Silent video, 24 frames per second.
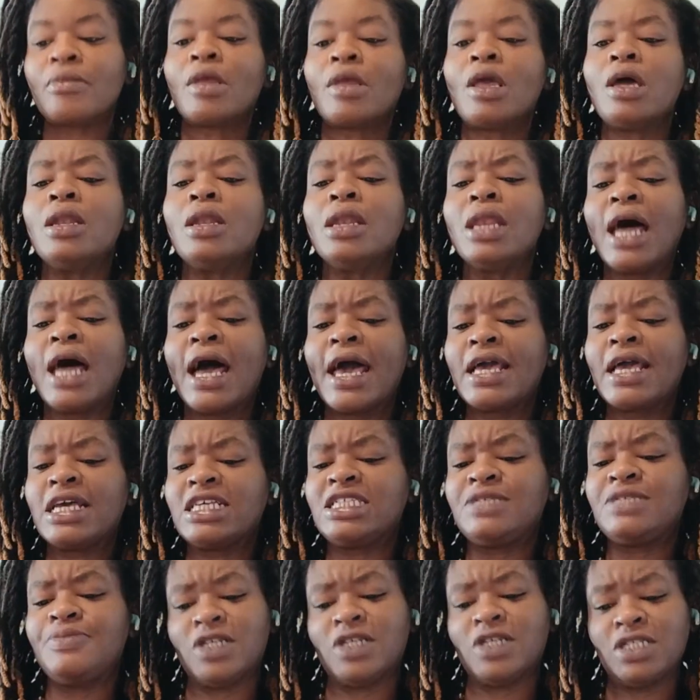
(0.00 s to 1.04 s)
like,
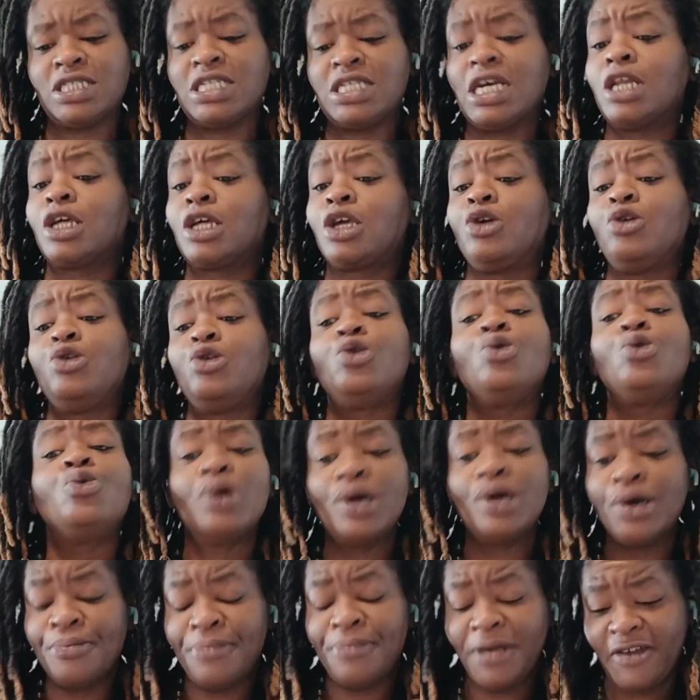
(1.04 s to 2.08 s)
spirit is telling you, you
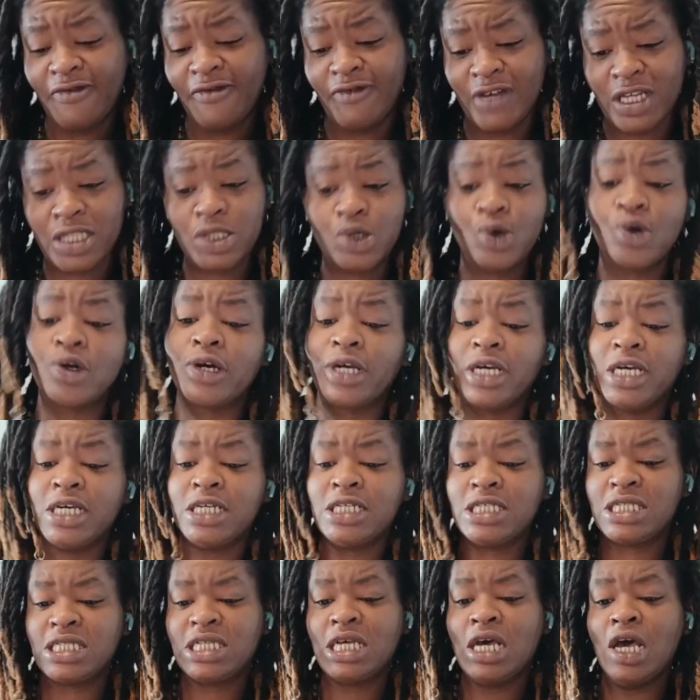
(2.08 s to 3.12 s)
will be
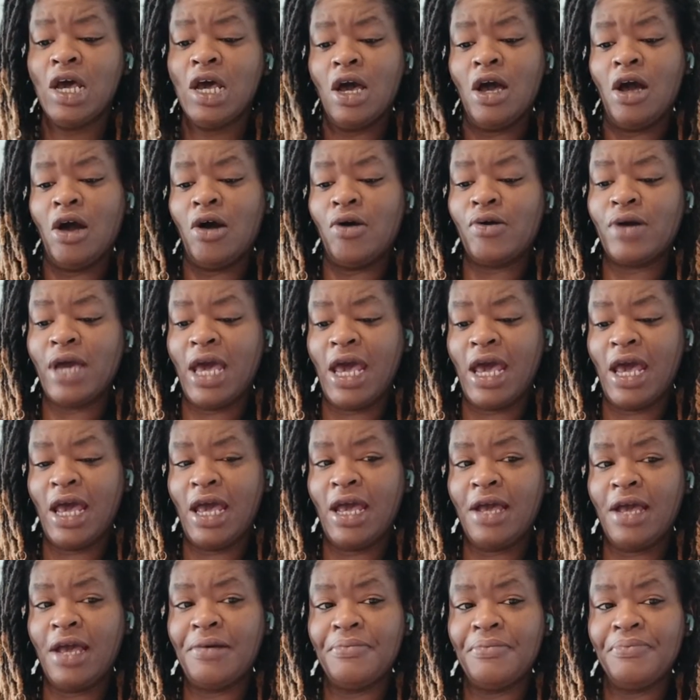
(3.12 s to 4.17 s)
victorious,
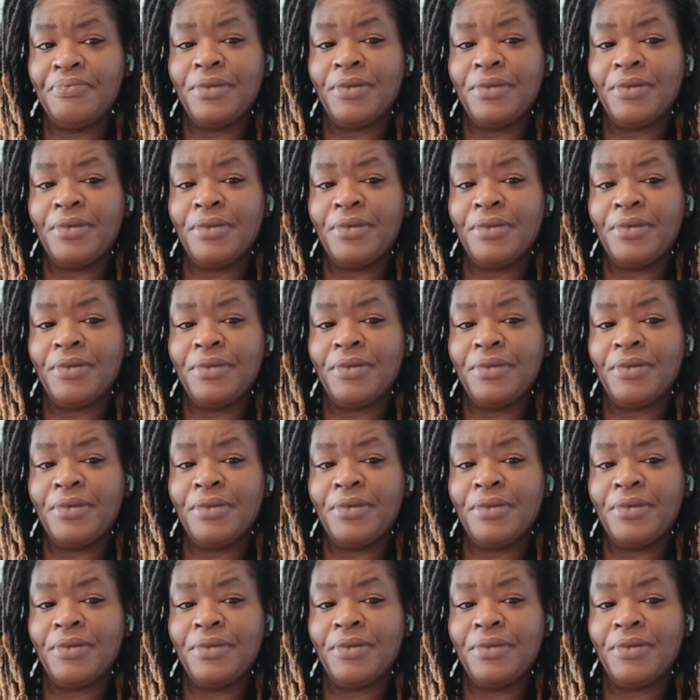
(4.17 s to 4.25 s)
okay?